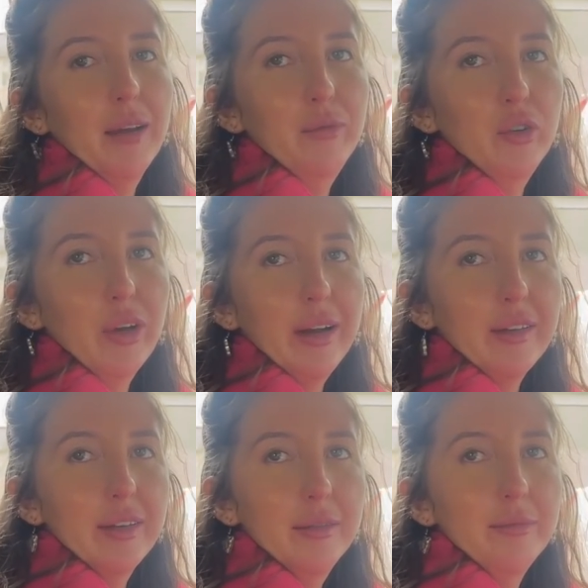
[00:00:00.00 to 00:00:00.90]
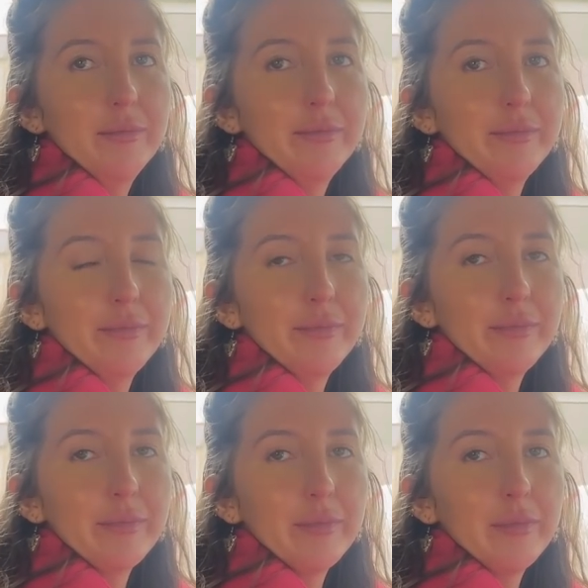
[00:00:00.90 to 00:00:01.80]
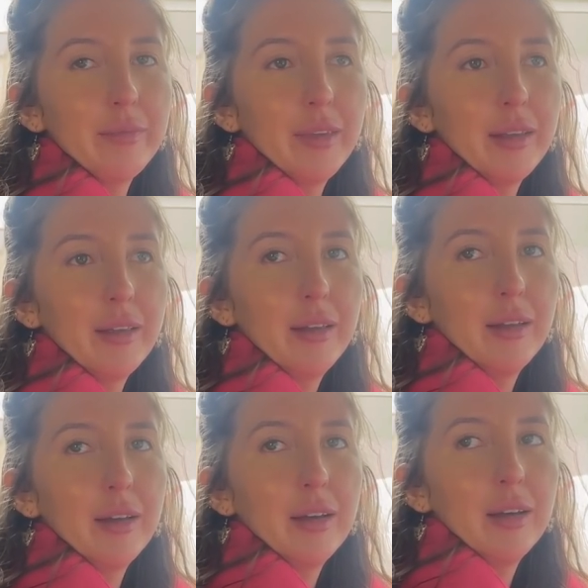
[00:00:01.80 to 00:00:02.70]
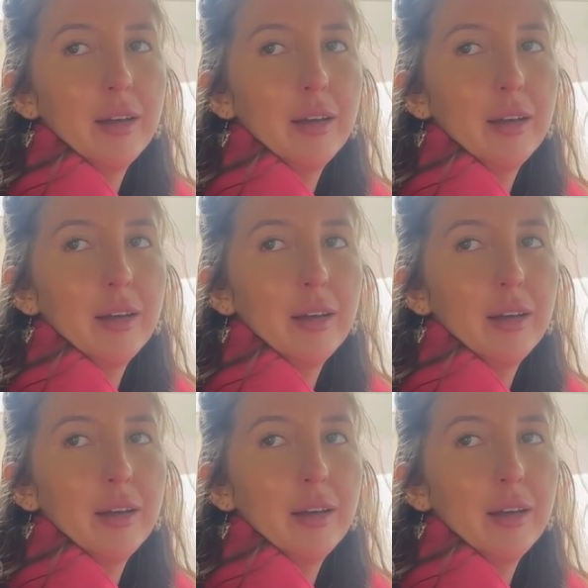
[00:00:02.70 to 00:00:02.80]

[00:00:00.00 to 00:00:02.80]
out to Jackson. Yeah, I was going to say shout out to Jackson.